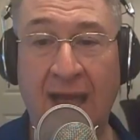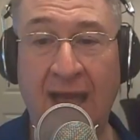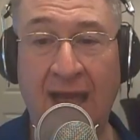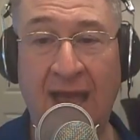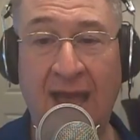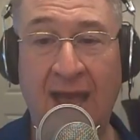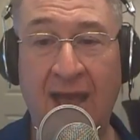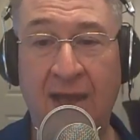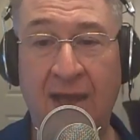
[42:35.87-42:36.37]

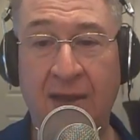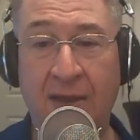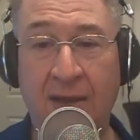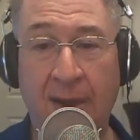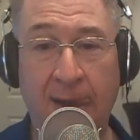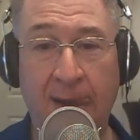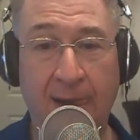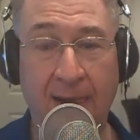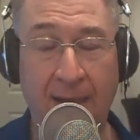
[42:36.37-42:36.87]
And
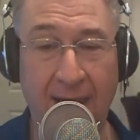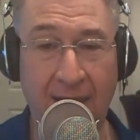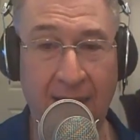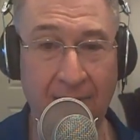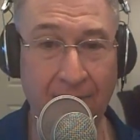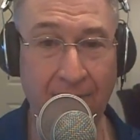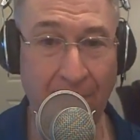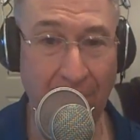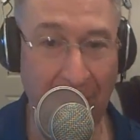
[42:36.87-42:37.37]

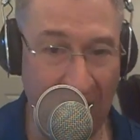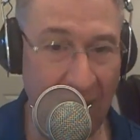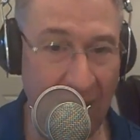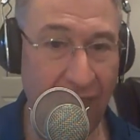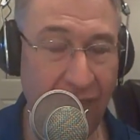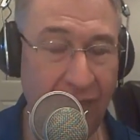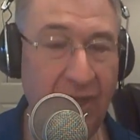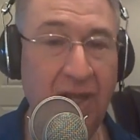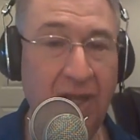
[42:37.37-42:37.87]
my
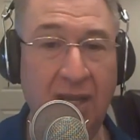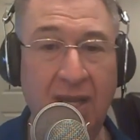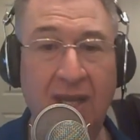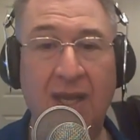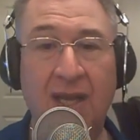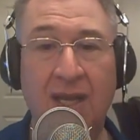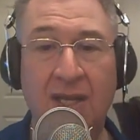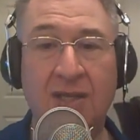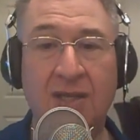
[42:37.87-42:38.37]
feeling
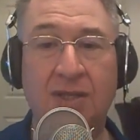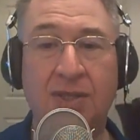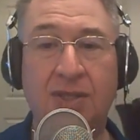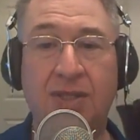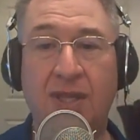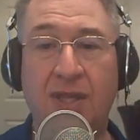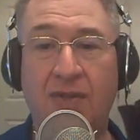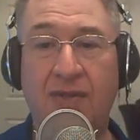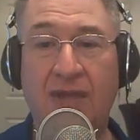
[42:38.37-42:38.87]

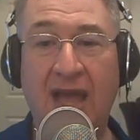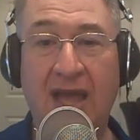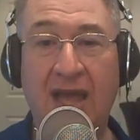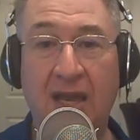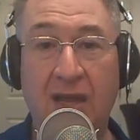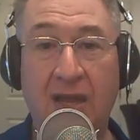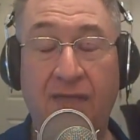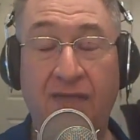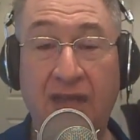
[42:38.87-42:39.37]
is that
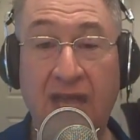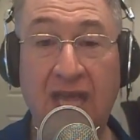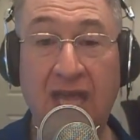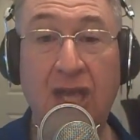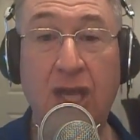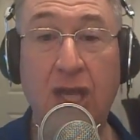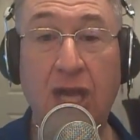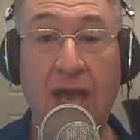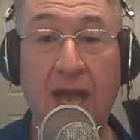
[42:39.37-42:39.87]
if
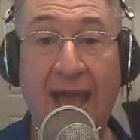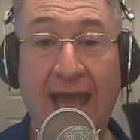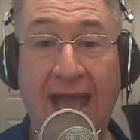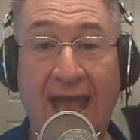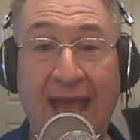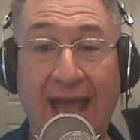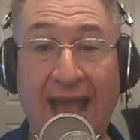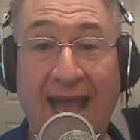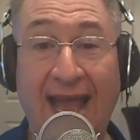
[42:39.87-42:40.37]
he
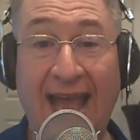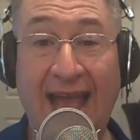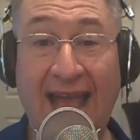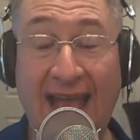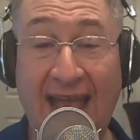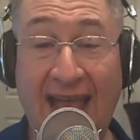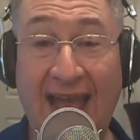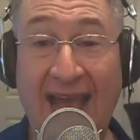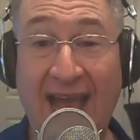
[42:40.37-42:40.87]

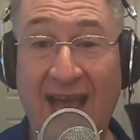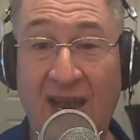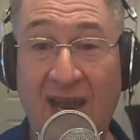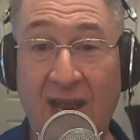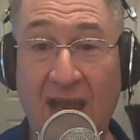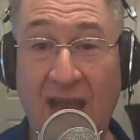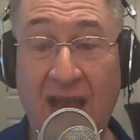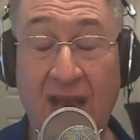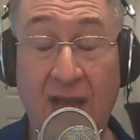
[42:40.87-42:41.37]

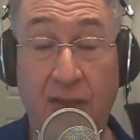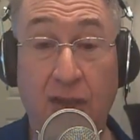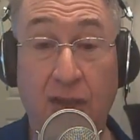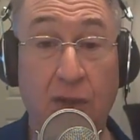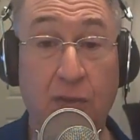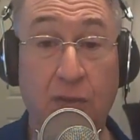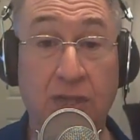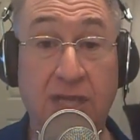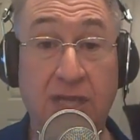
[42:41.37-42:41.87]
had
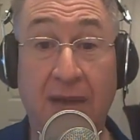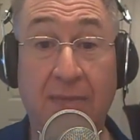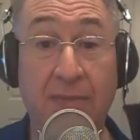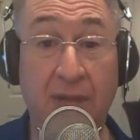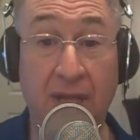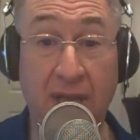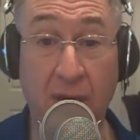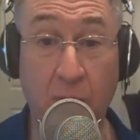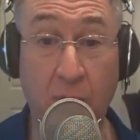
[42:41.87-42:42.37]
anything
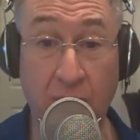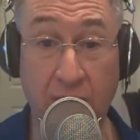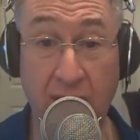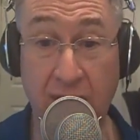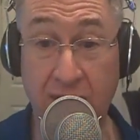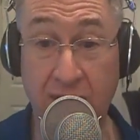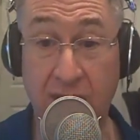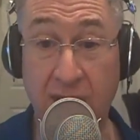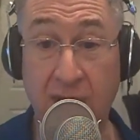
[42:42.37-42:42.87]
resembling a
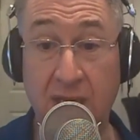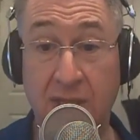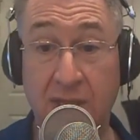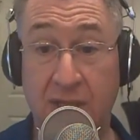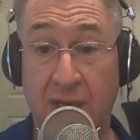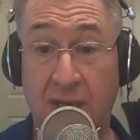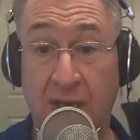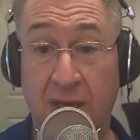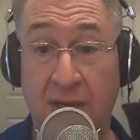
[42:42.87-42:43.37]
winning
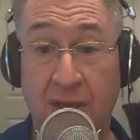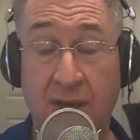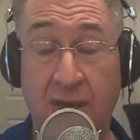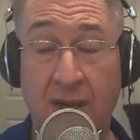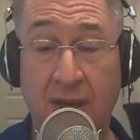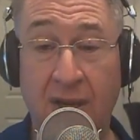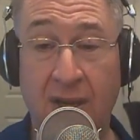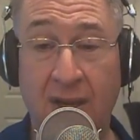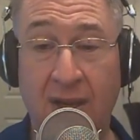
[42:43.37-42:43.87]
season,
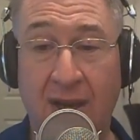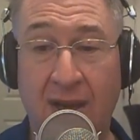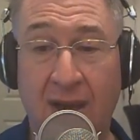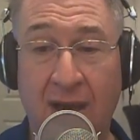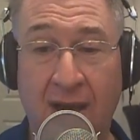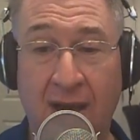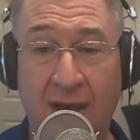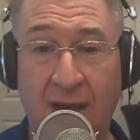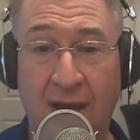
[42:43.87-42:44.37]

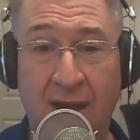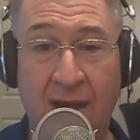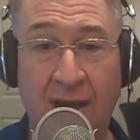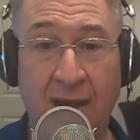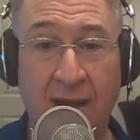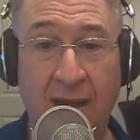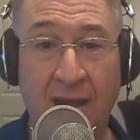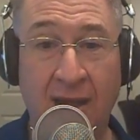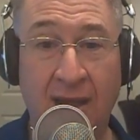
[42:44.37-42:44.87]

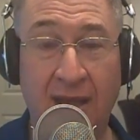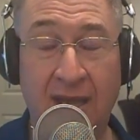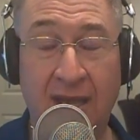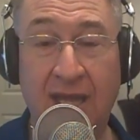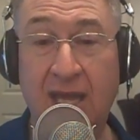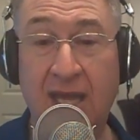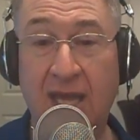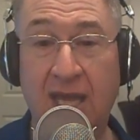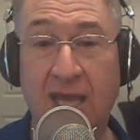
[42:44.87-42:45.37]

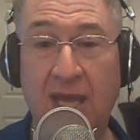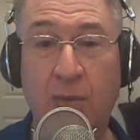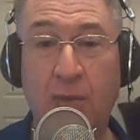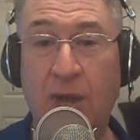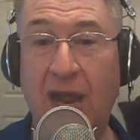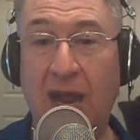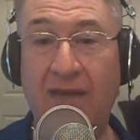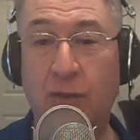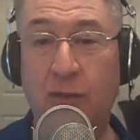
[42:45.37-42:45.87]
he
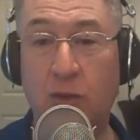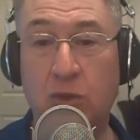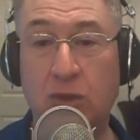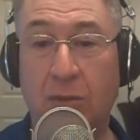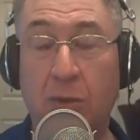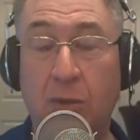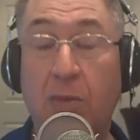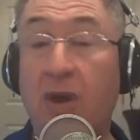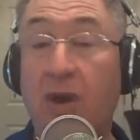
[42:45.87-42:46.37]
would have no
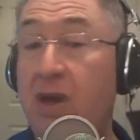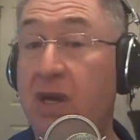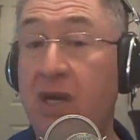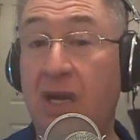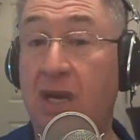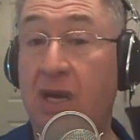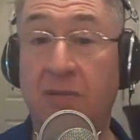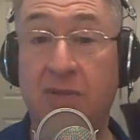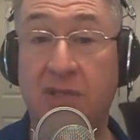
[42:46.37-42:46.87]
trouble
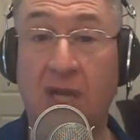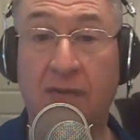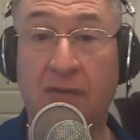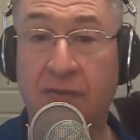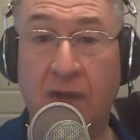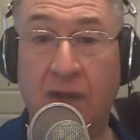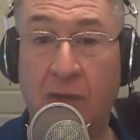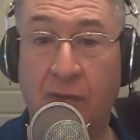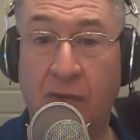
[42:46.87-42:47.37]
marketing himself
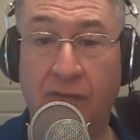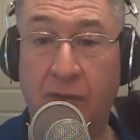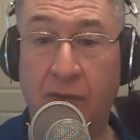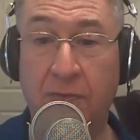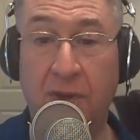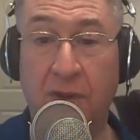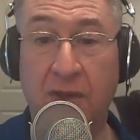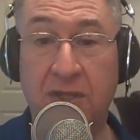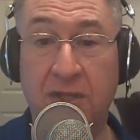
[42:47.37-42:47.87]
to other
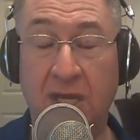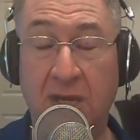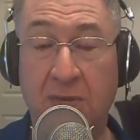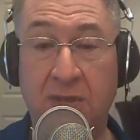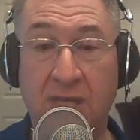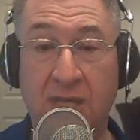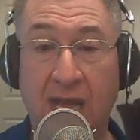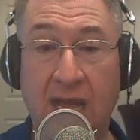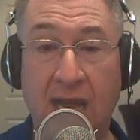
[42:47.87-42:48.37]
football
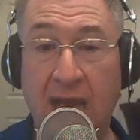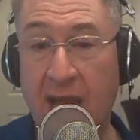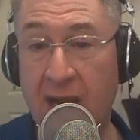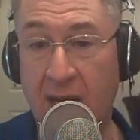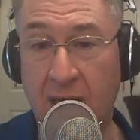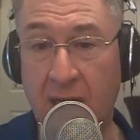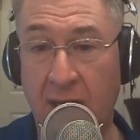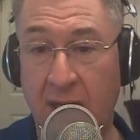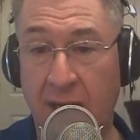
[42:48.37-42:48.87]
teams to get out
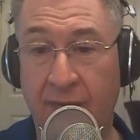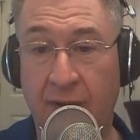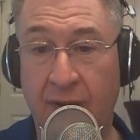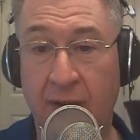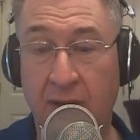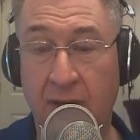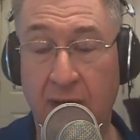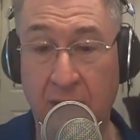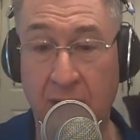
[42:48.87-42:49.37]
of
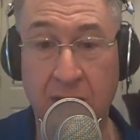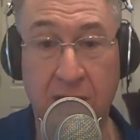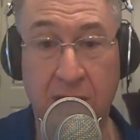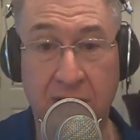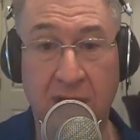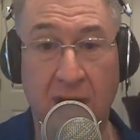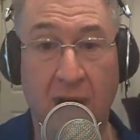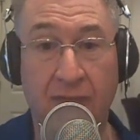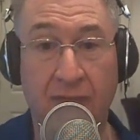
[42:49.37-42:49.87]
Cleveland. He's a
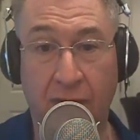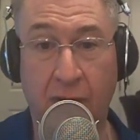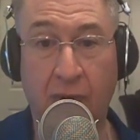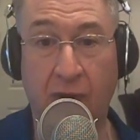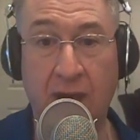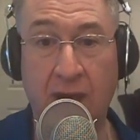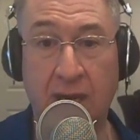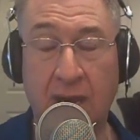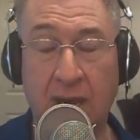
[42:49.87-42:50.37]

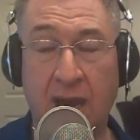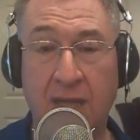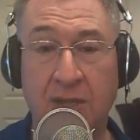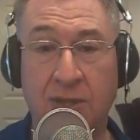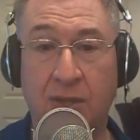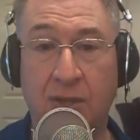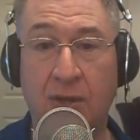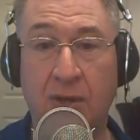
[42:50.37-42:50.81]
self-aggrandizer.